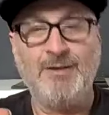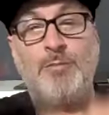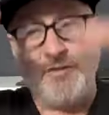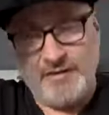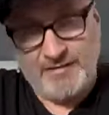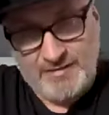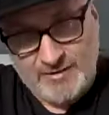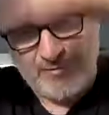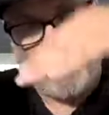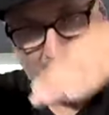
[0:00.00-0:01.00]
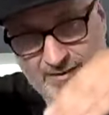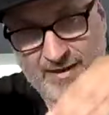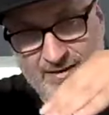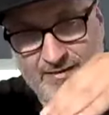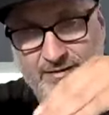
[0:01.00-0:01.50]
but this is the right
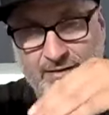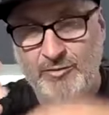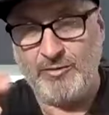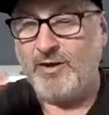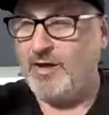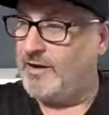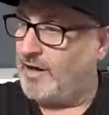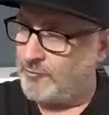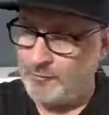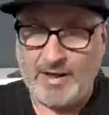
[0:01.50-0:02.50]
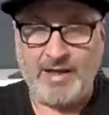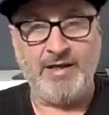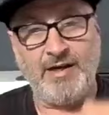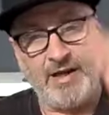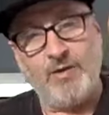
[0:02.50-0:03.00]
thing to do. Enough
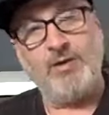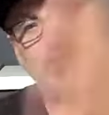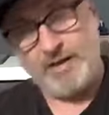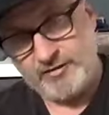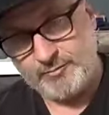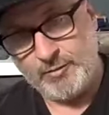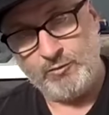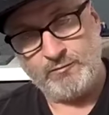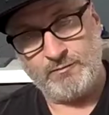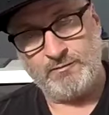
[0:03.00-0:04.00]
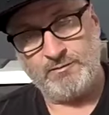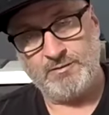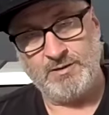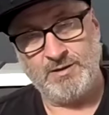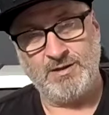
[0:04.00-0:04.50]
planning now, let's move.
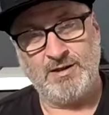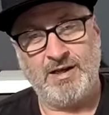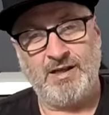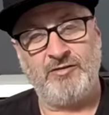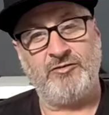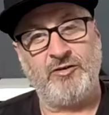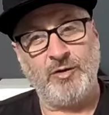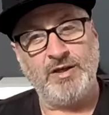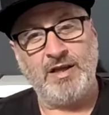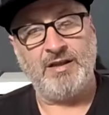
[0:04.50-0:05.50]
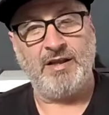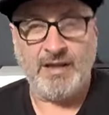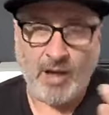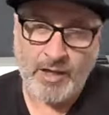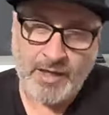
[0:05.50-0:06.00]
And so
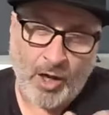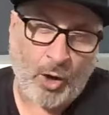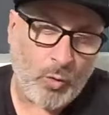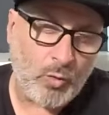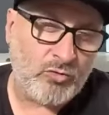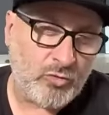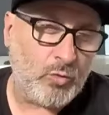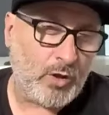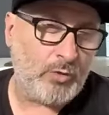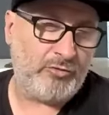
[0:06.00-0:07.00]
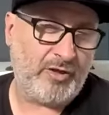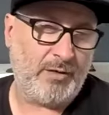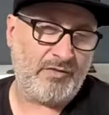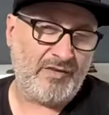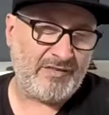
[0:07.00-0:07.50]
it holds all those
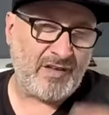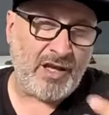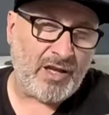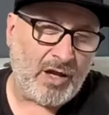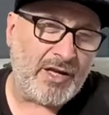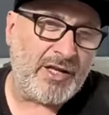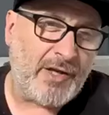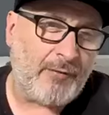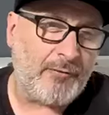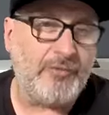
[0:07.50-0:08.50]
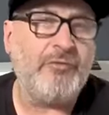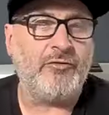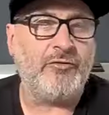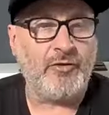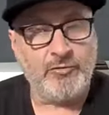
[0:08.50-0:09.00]
elements. It kind of
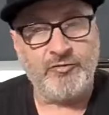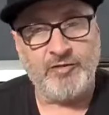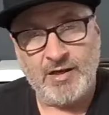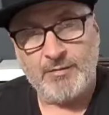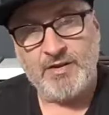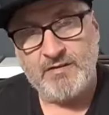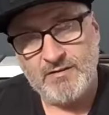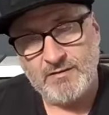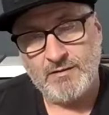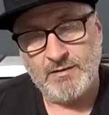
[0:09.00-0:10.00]
governs those elements.